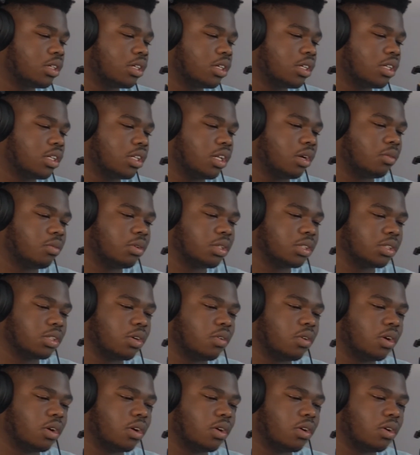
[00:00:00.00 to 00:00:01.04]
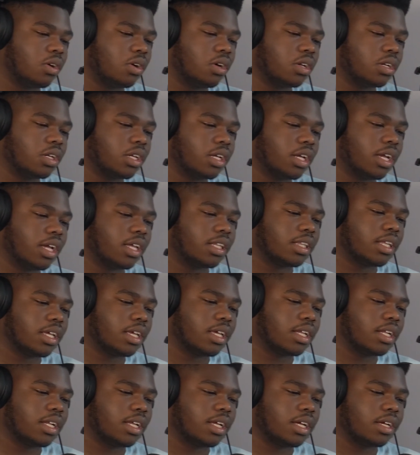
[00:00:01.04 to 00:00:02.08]
like, what is going on? And
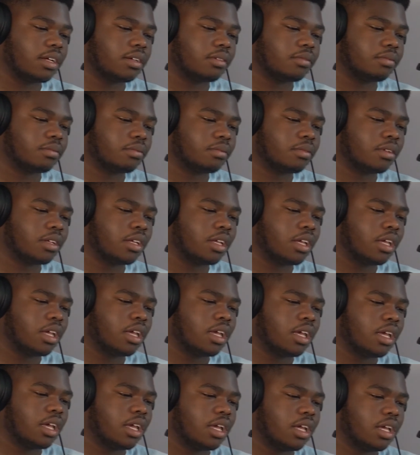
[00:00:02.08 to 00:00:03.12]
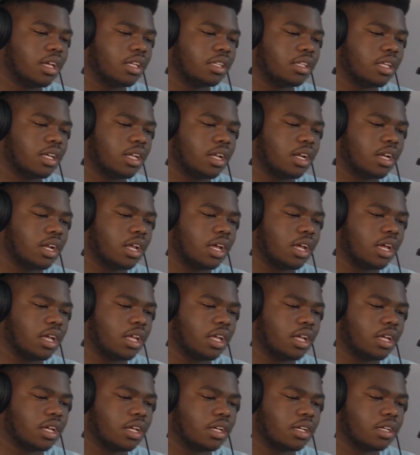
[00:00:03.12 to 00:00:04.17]
then
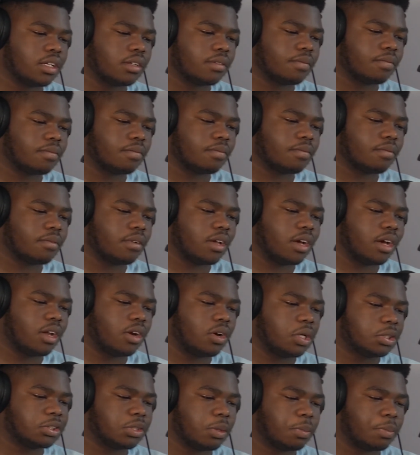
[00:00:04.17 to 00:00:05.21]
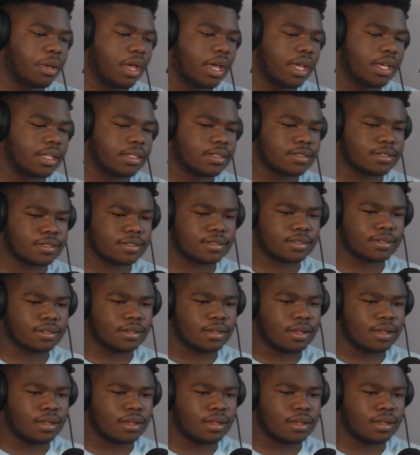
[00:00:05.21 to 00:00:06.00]
it also paints